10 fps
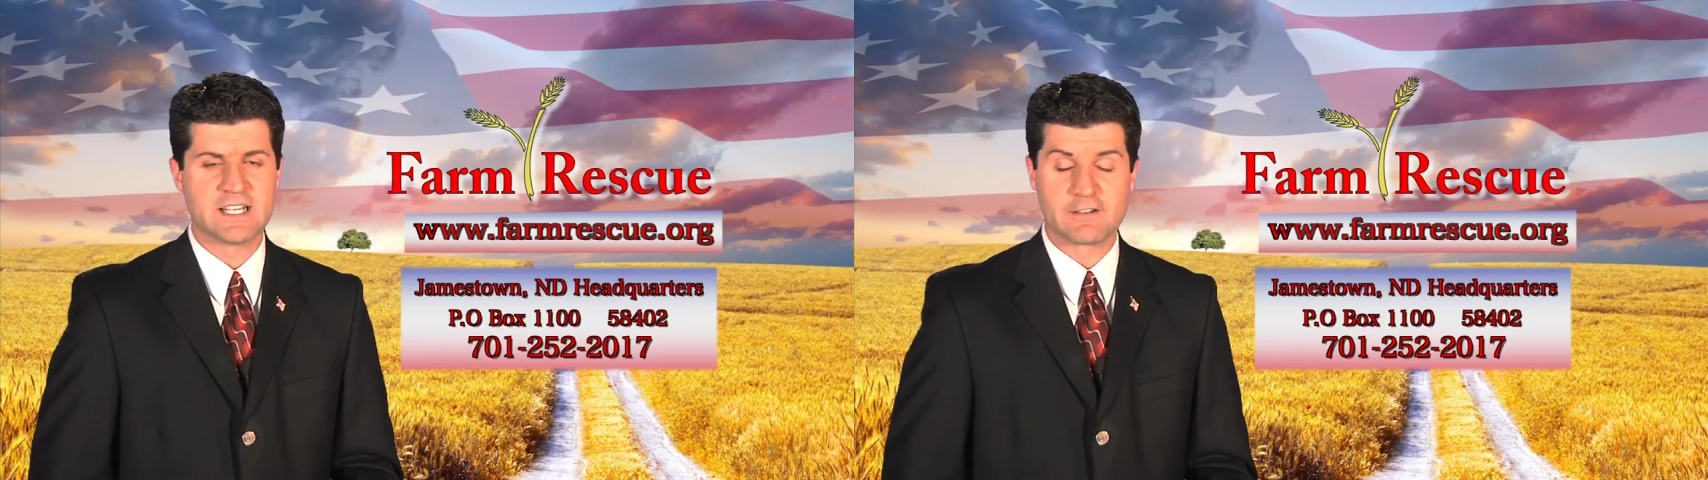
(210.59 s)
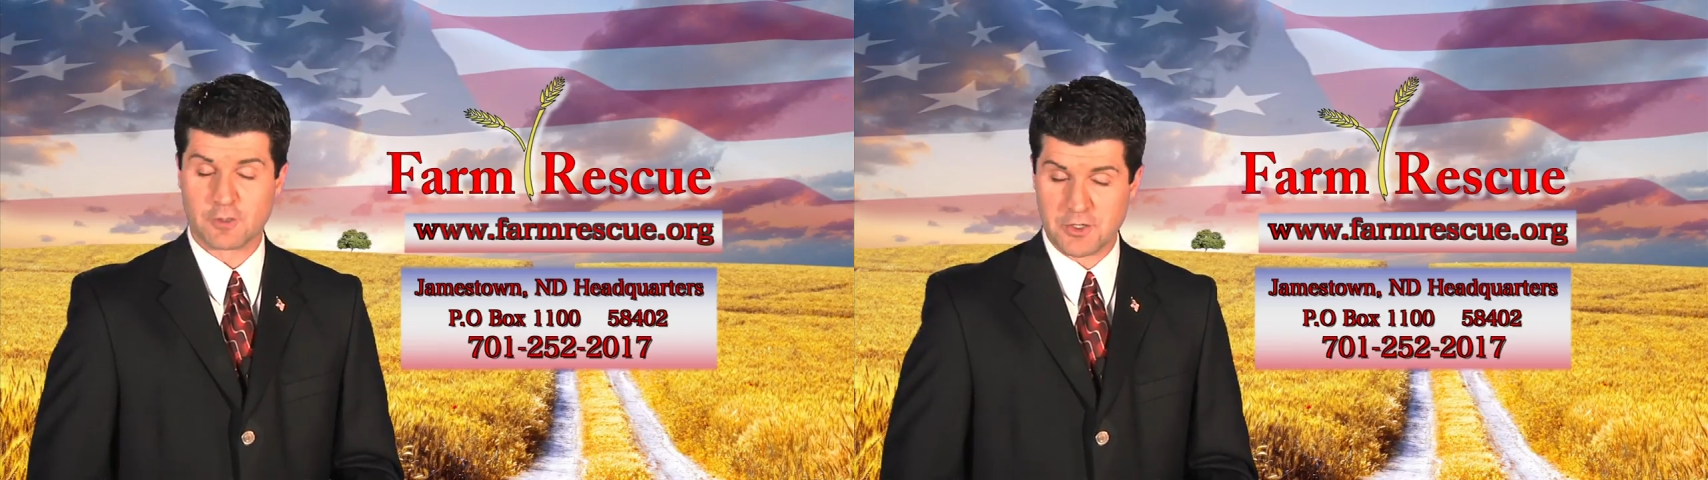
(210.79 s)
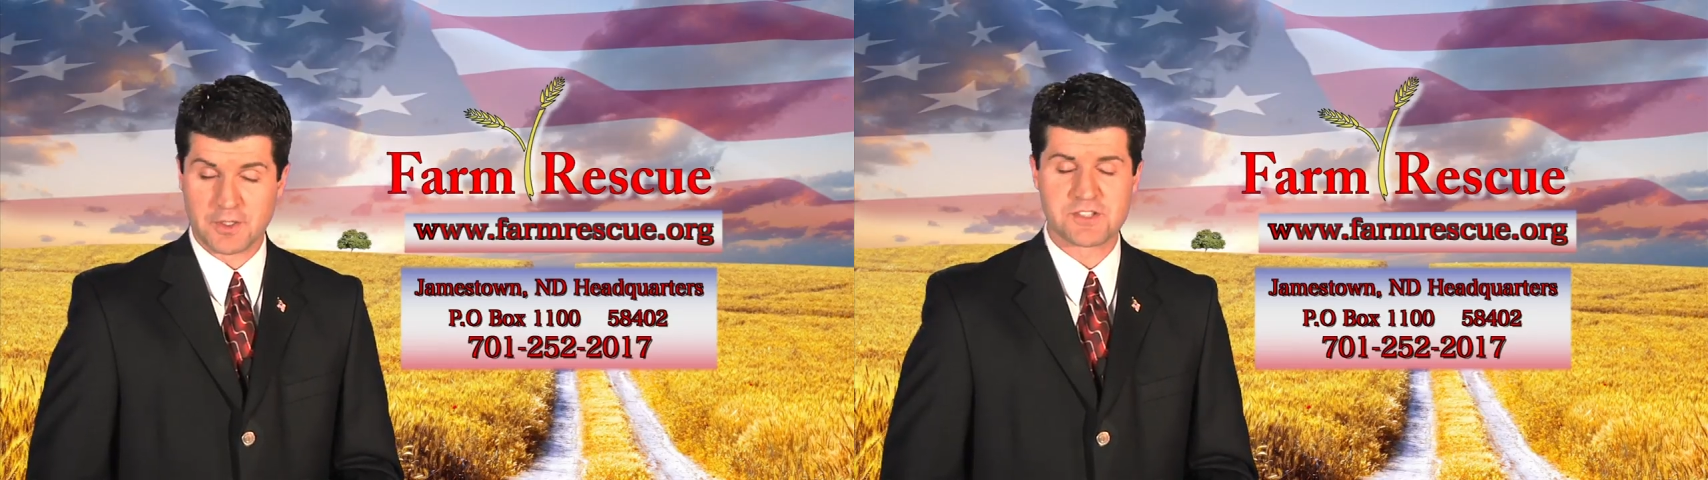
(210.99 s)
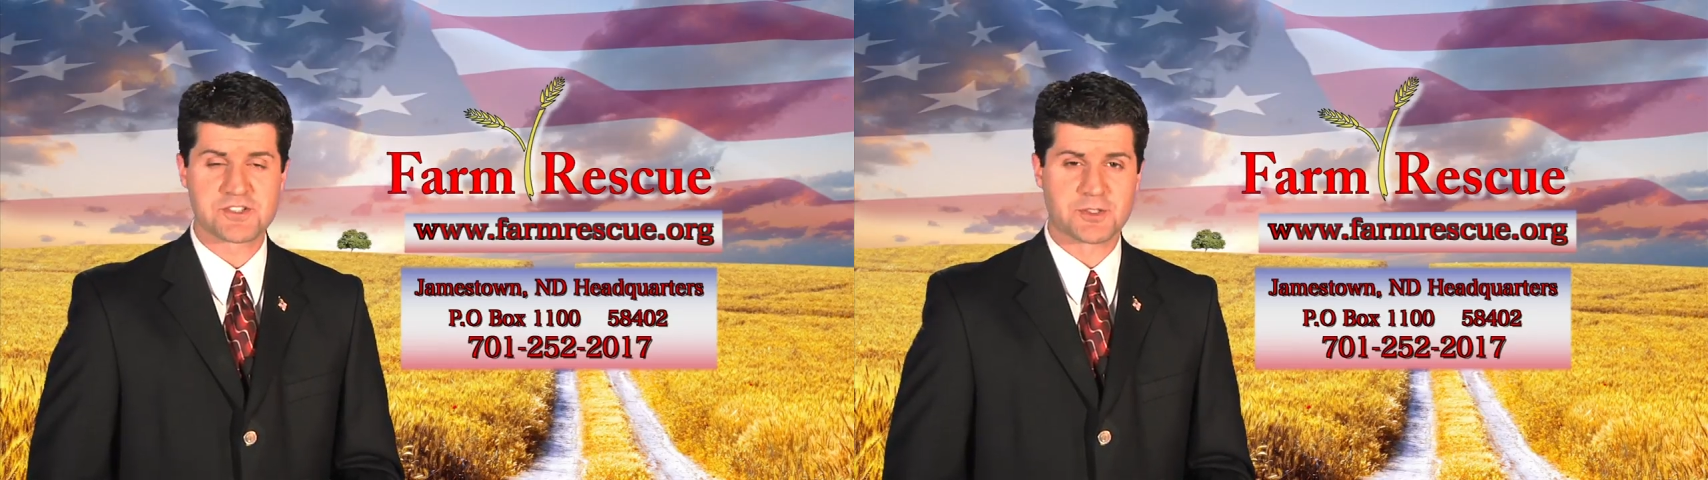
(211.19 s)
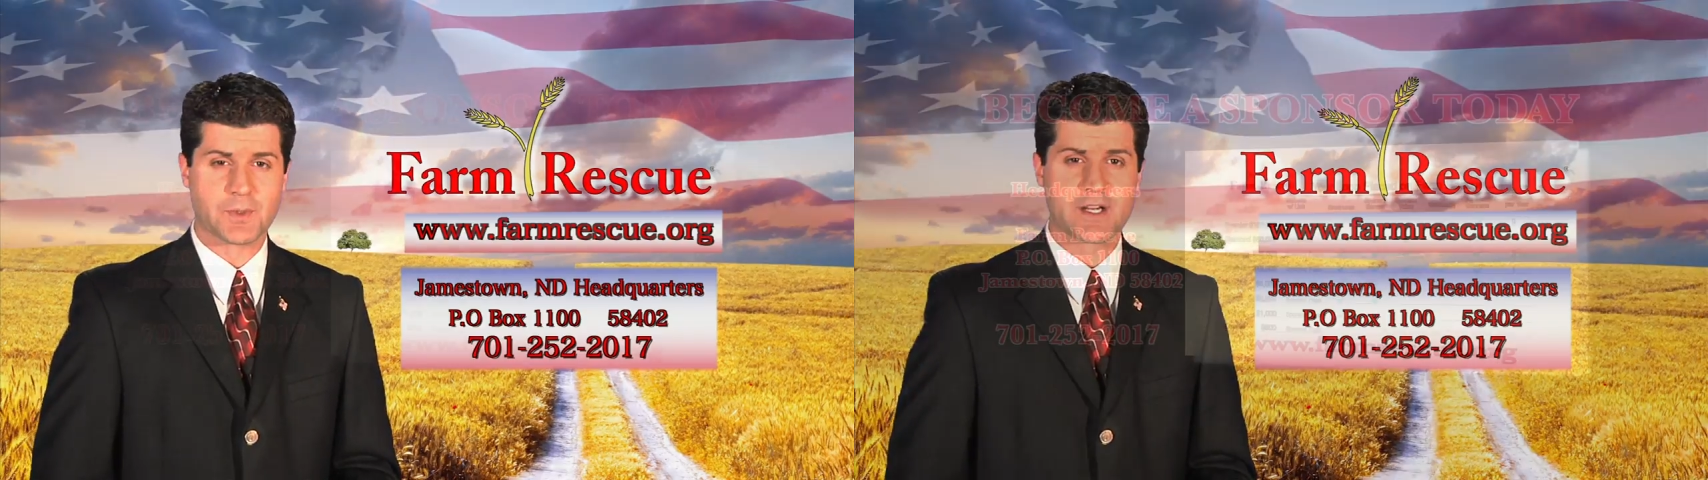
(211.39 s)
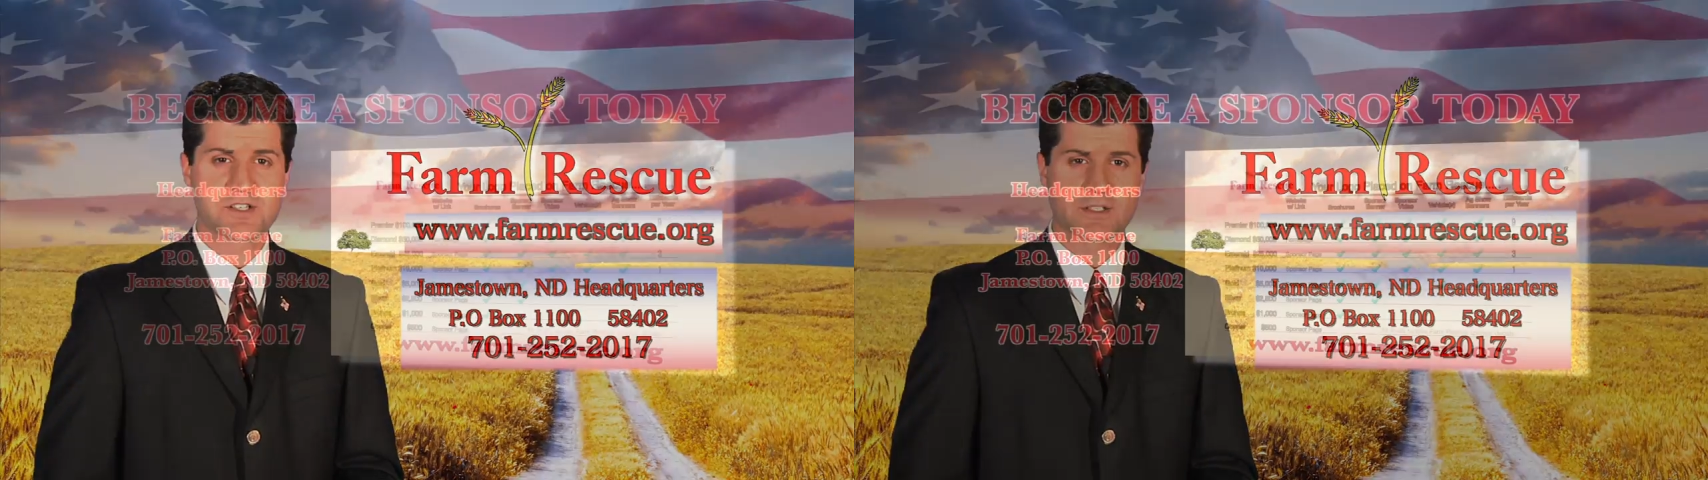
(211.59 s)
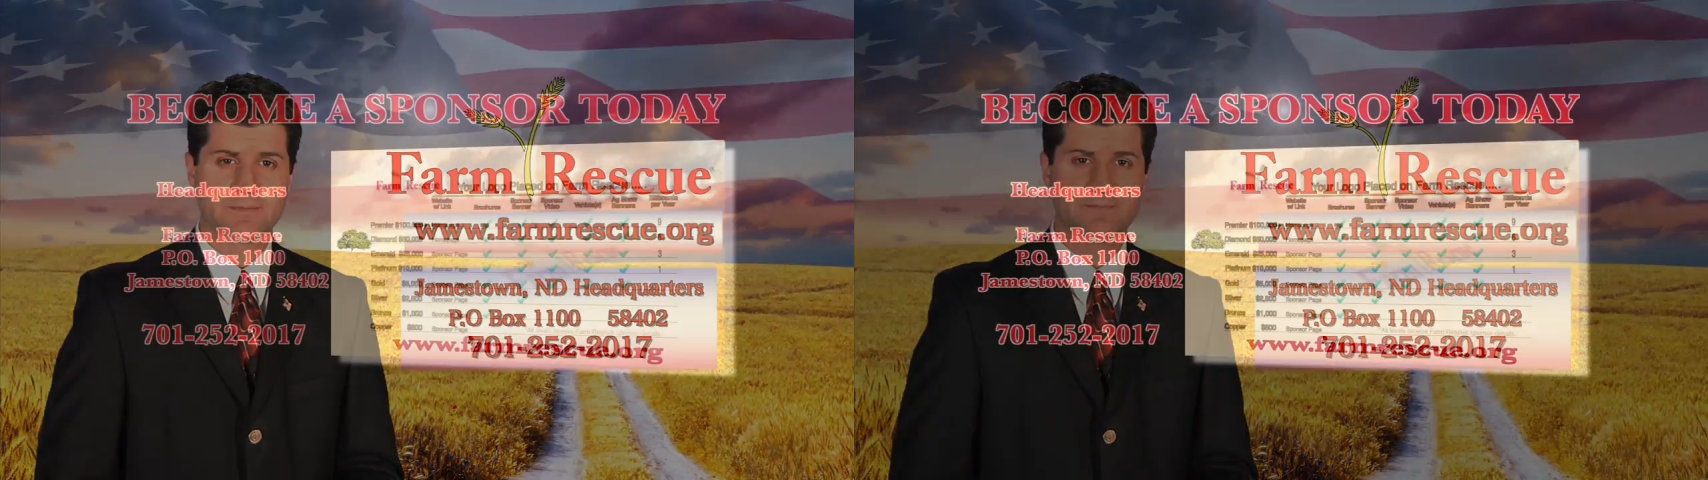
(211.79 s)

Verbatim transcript: and for your consideration.